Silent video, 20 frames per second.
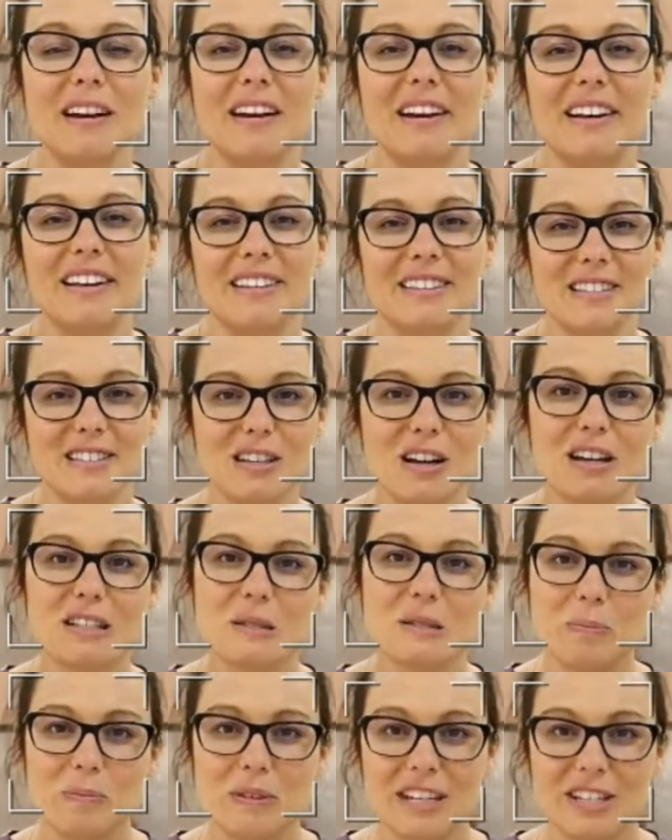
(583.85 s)

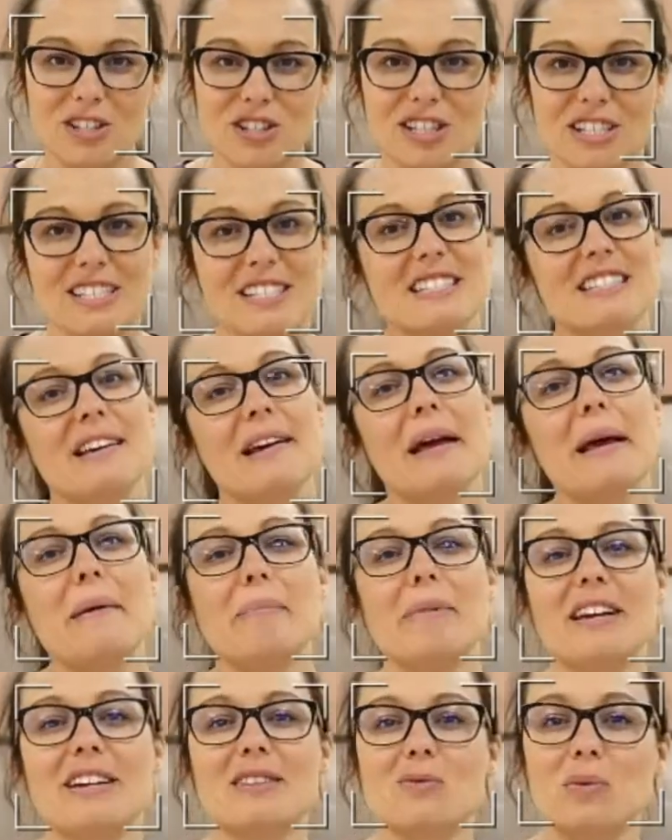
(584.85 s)
sauce dishes
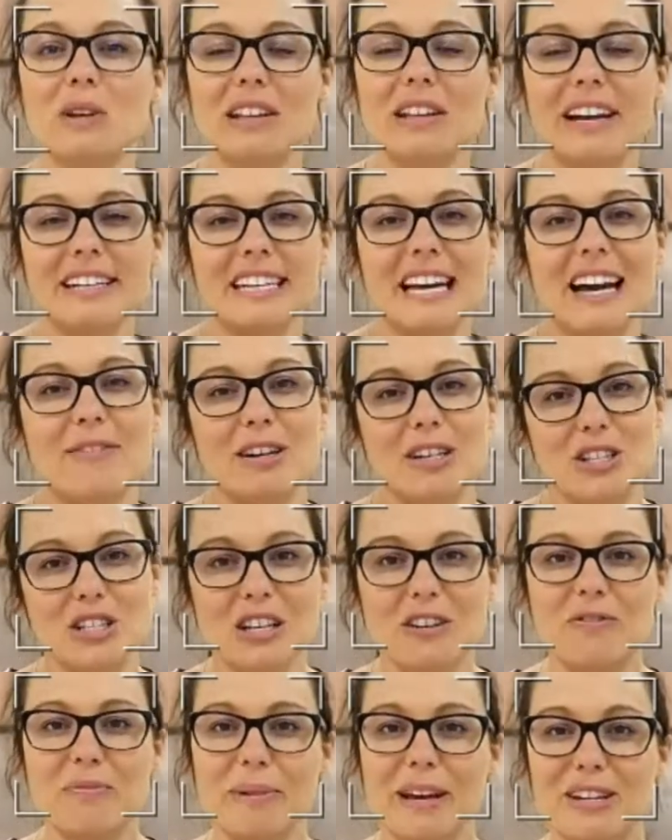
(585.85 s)
because we like to have our
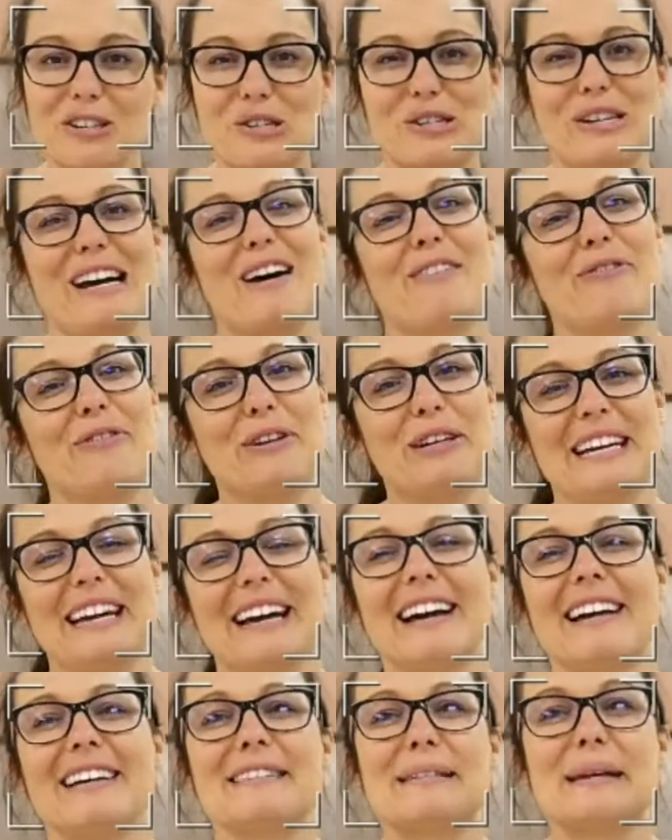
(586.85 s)
stuff measured out for you
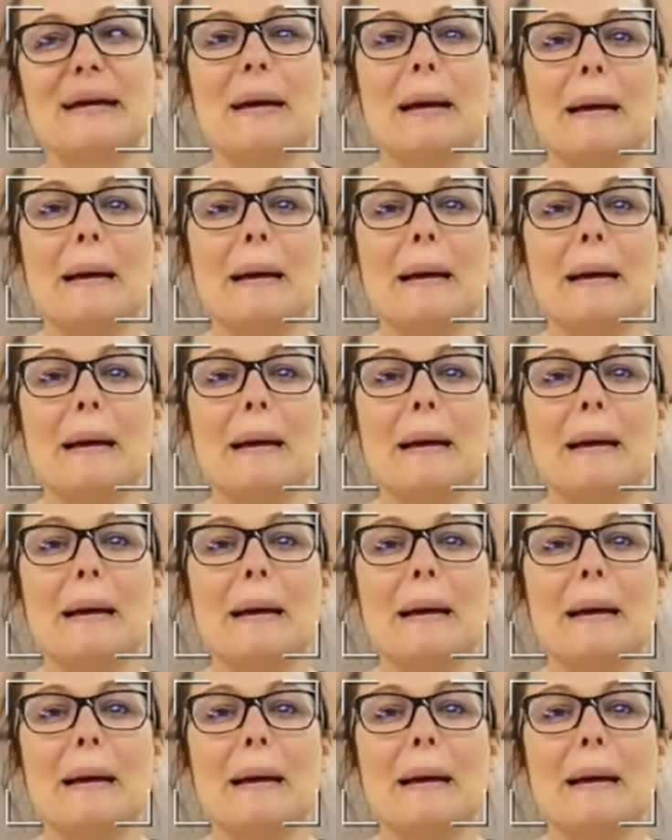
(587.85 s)
guys.